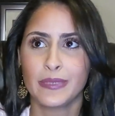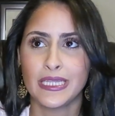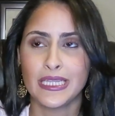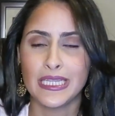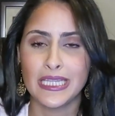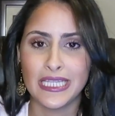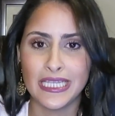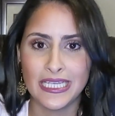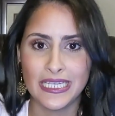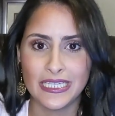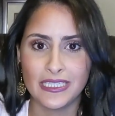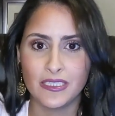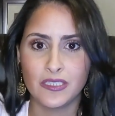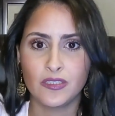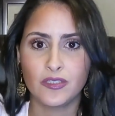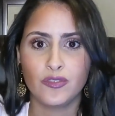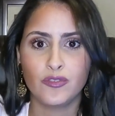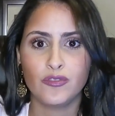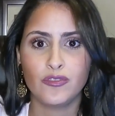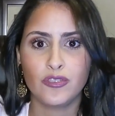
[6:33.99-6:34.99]

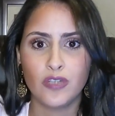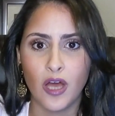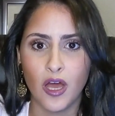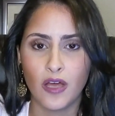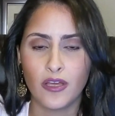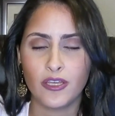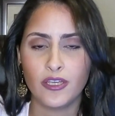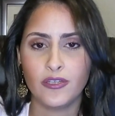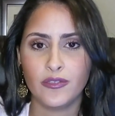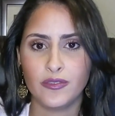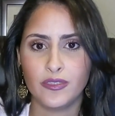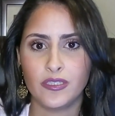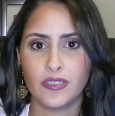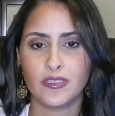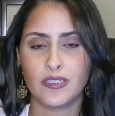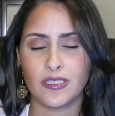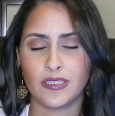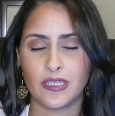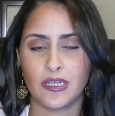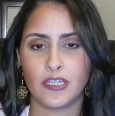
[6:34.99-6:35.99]
Please do not use
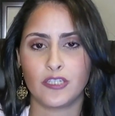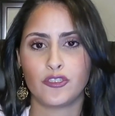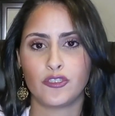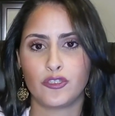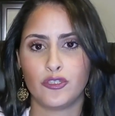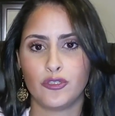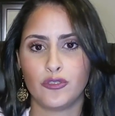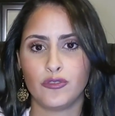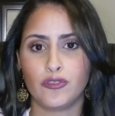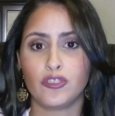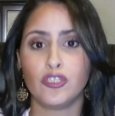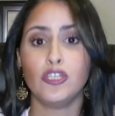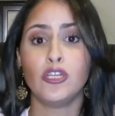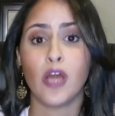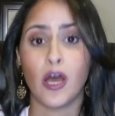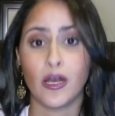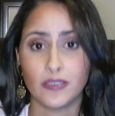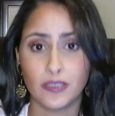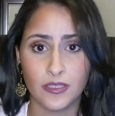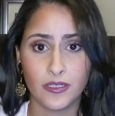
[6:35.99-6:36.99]
this as an excuse
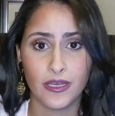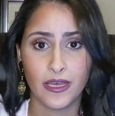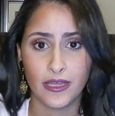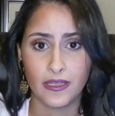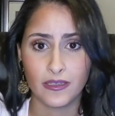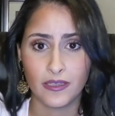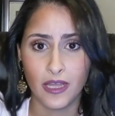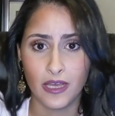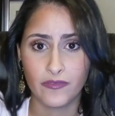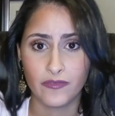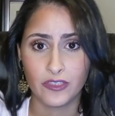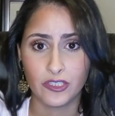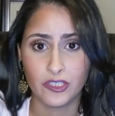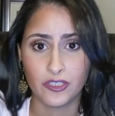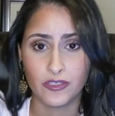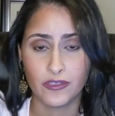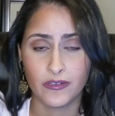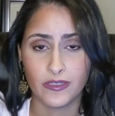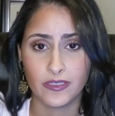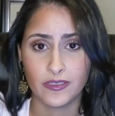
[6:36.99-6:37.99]
not to get life
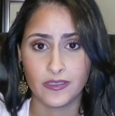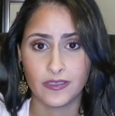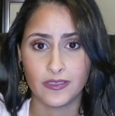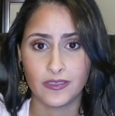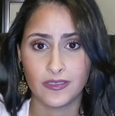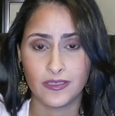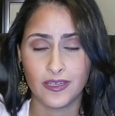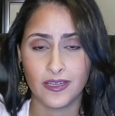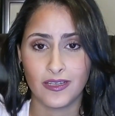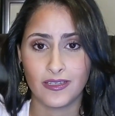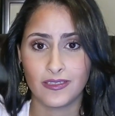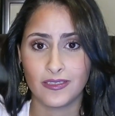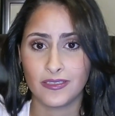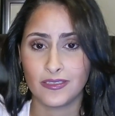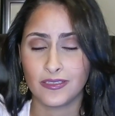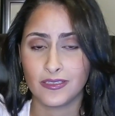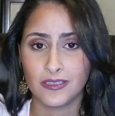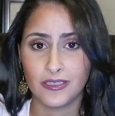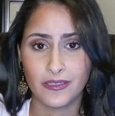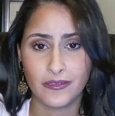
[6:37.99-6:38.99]
insurance.
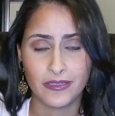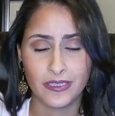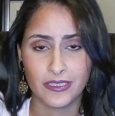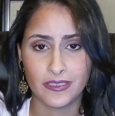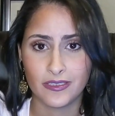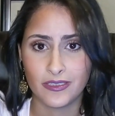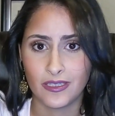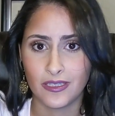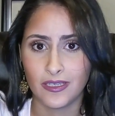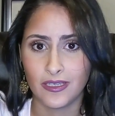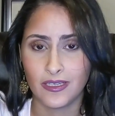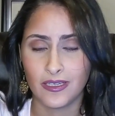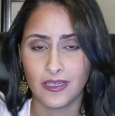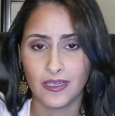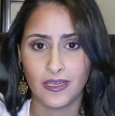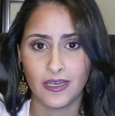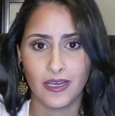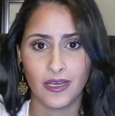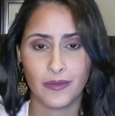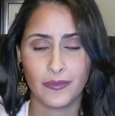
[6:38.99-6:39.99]
Seriously.
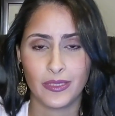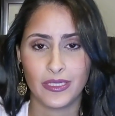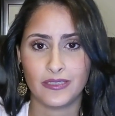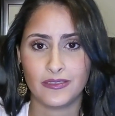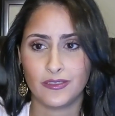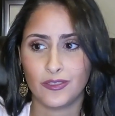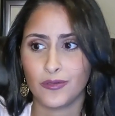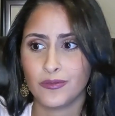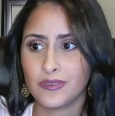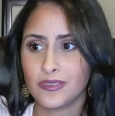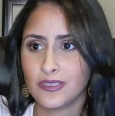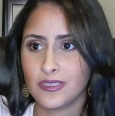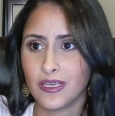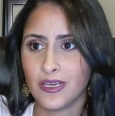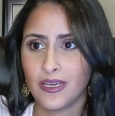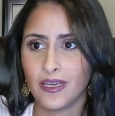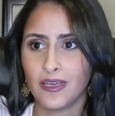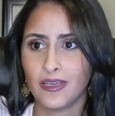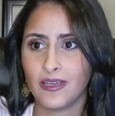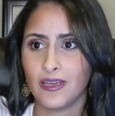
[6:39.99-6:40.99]
I mean, don't
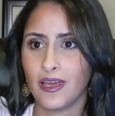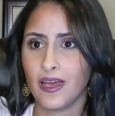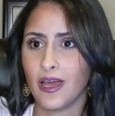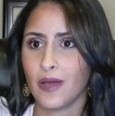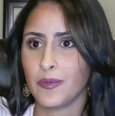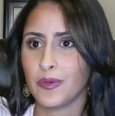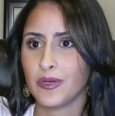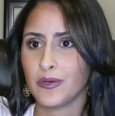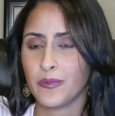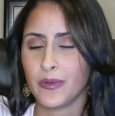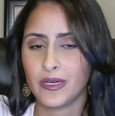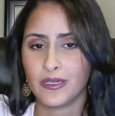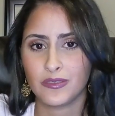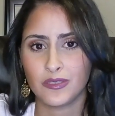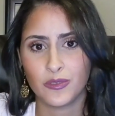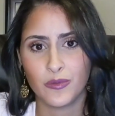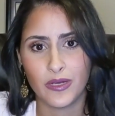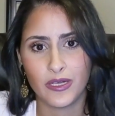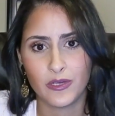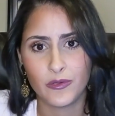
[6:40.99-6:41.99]
say, I'm going to wait
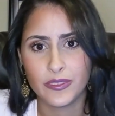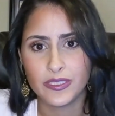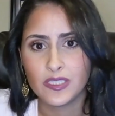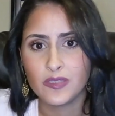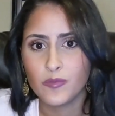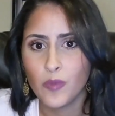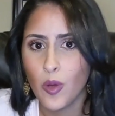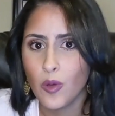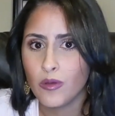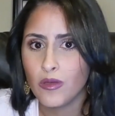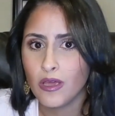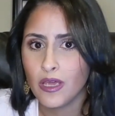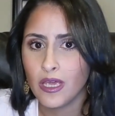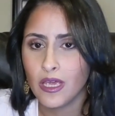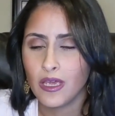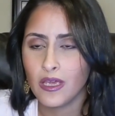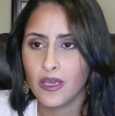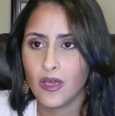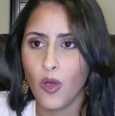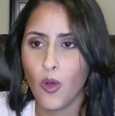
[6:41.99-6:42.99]
until I quit
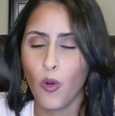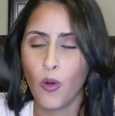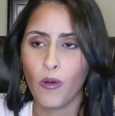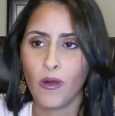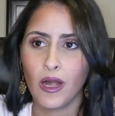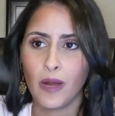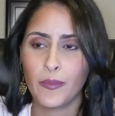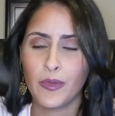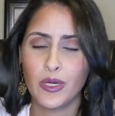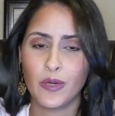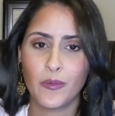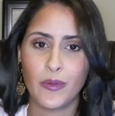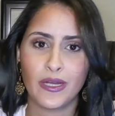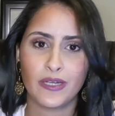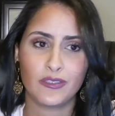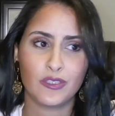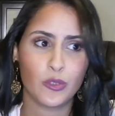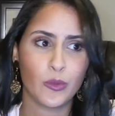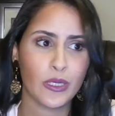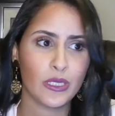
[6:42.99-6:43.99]
smoking or I'm going to
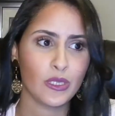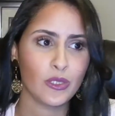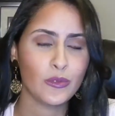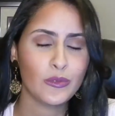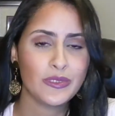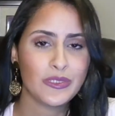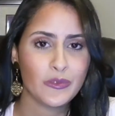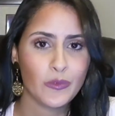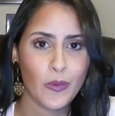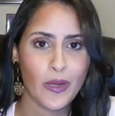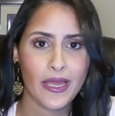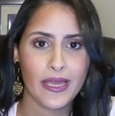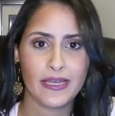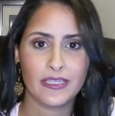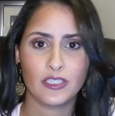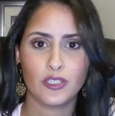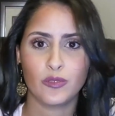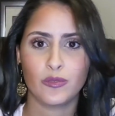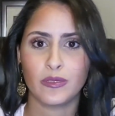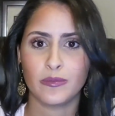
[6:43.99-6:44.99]
wait until I lose
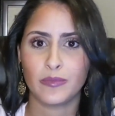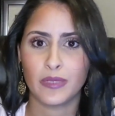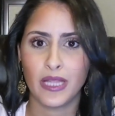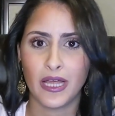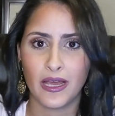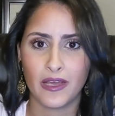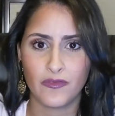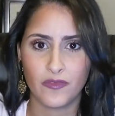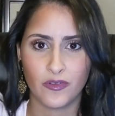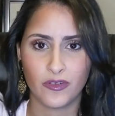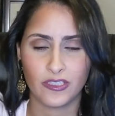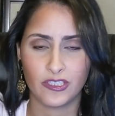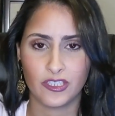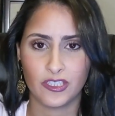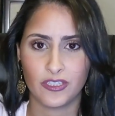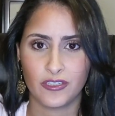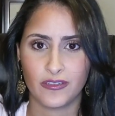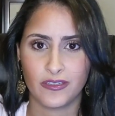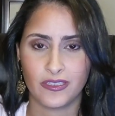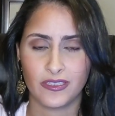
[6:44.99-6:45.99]
weight to apply for
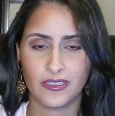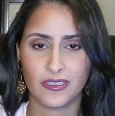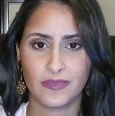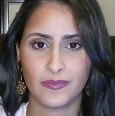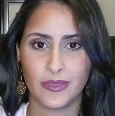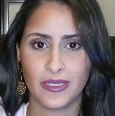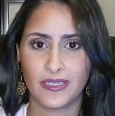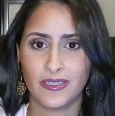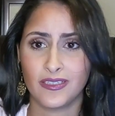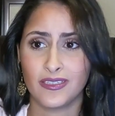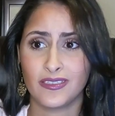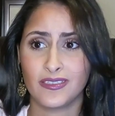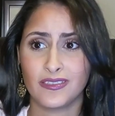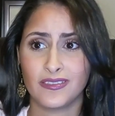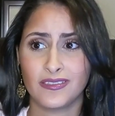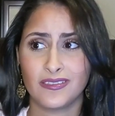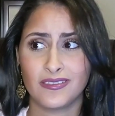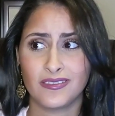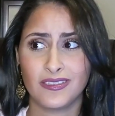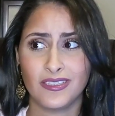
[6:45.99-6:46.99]
insurance
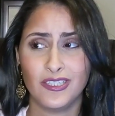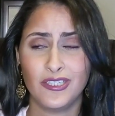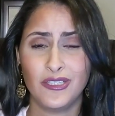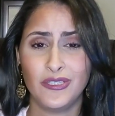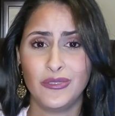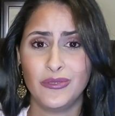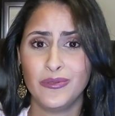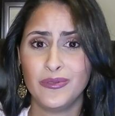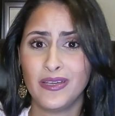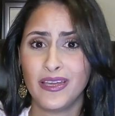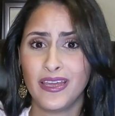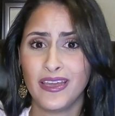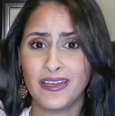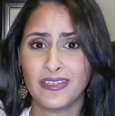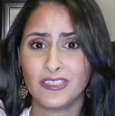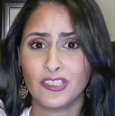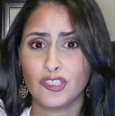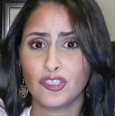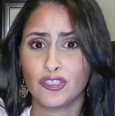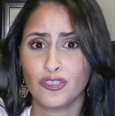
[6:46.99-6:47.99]
because you
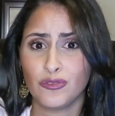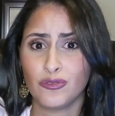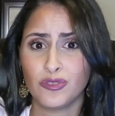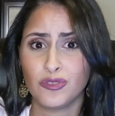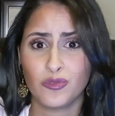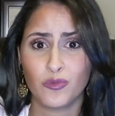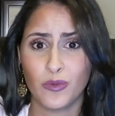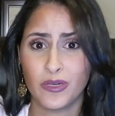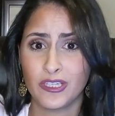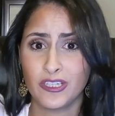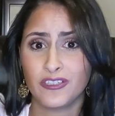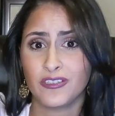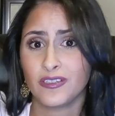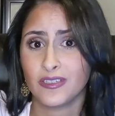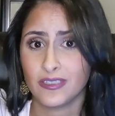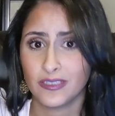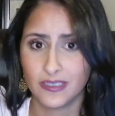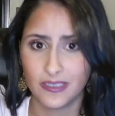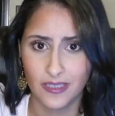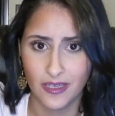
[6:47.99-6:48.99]
can't choose when you're
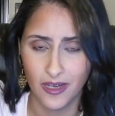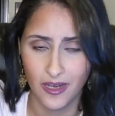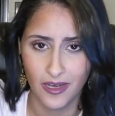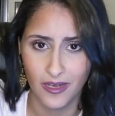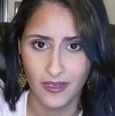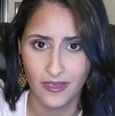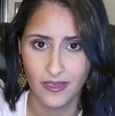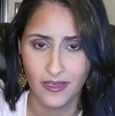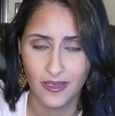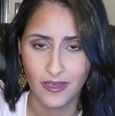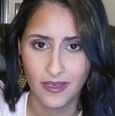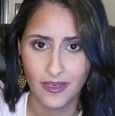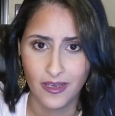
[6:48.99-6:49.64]
going to die.